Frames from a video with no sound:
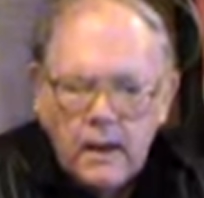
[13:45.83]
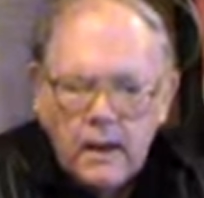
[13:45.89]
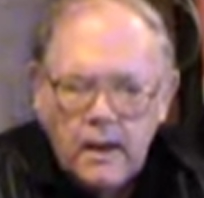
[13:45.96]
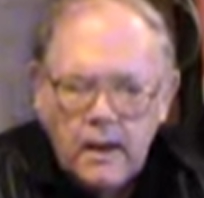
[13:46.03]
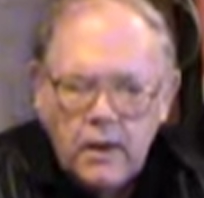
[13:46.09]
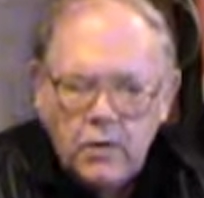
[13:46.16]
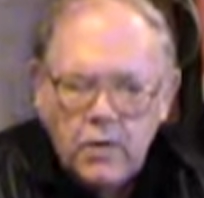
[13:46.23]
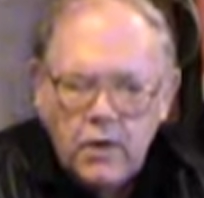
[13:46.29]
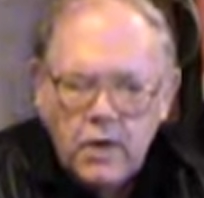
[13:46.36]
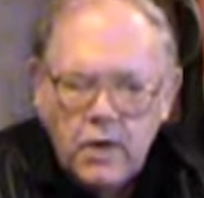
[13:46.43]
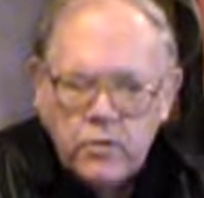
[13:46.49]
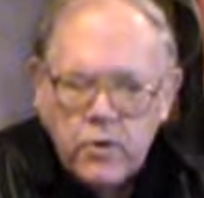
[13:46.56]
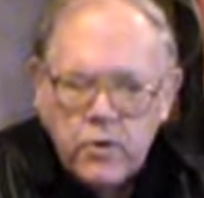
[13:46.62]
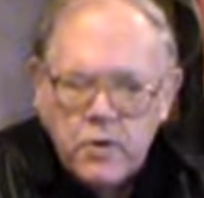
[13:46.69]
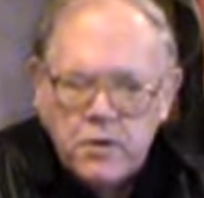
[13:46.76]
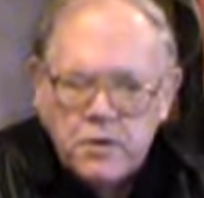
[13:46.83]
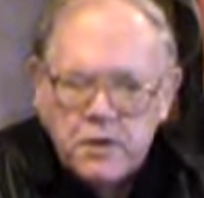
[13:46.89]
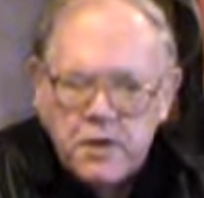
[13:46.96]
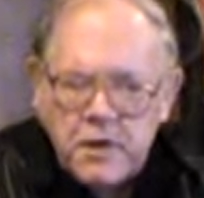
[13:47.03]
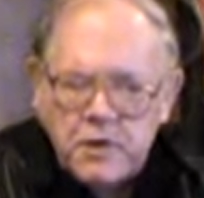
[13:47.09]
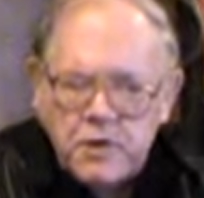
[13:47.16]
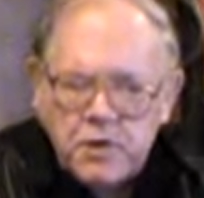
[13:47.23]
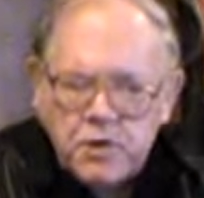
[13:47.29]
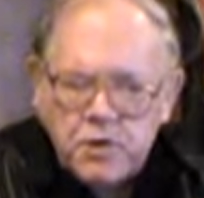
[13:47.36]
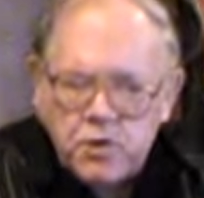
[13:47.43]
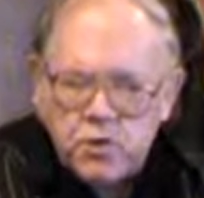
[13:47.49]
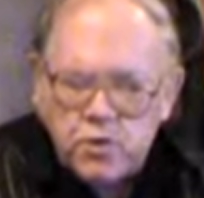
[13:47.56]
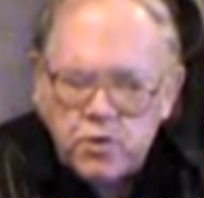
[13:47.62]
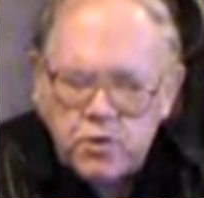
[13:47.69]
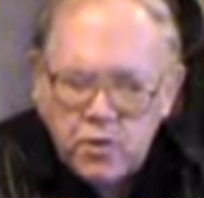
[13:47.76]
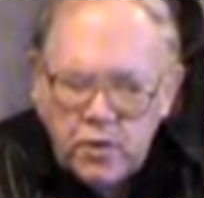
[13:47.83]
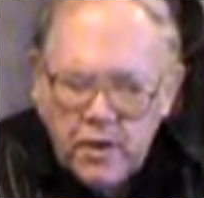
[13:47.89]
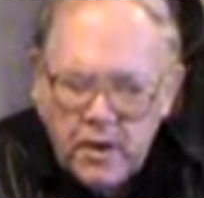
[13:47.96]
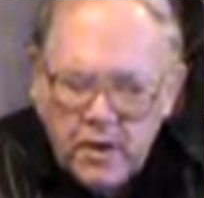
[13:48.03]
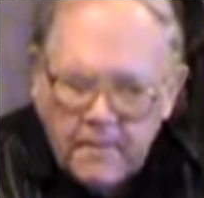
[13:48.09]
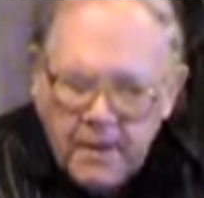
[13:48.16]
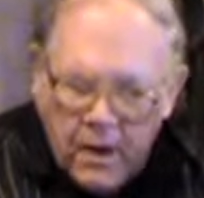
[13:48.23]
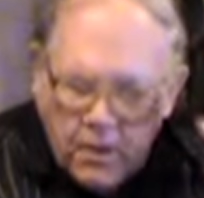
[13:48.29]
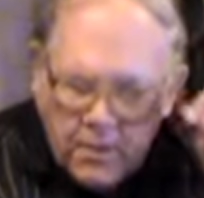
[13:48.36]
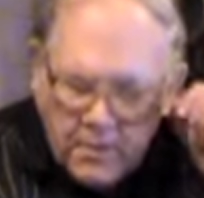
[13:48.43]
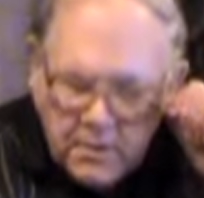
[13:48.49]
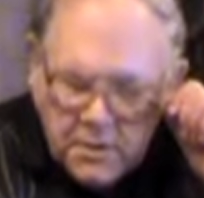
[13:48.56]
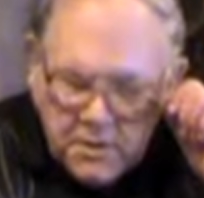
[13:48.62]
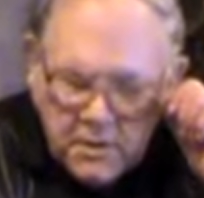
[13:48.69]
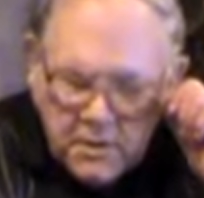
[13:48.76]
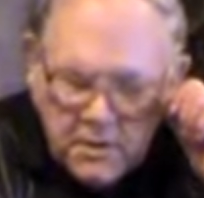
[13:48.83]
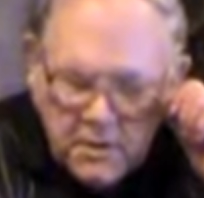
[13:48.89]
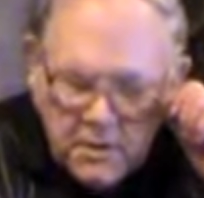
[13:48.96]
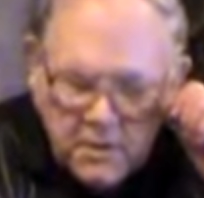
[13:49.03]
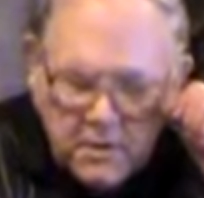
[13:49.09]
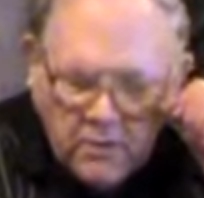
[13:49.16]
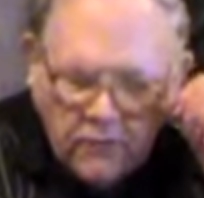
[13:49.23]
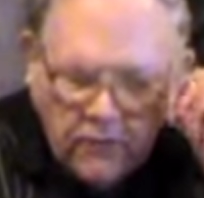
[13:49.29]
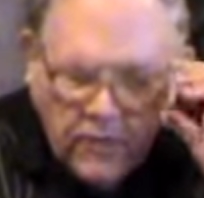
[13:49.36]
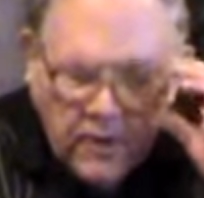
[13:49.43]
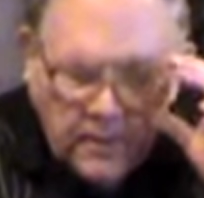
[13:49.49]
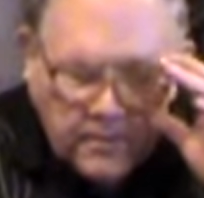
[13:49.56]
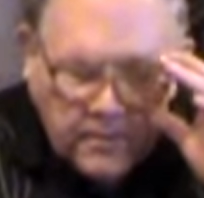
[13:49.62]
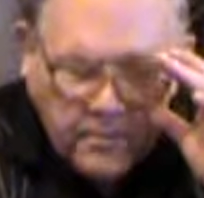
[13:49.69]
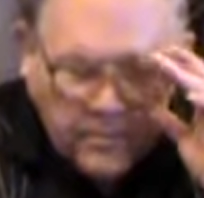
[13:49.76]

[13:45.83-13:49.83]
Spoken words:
And then there is an additional story about Philip.